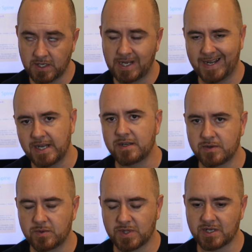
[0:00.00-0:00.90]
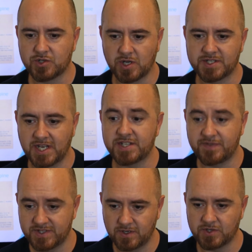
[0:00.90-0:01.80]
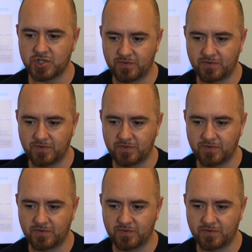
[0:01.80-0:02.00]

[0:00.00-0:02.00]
and in Littlejohn's case, physiology,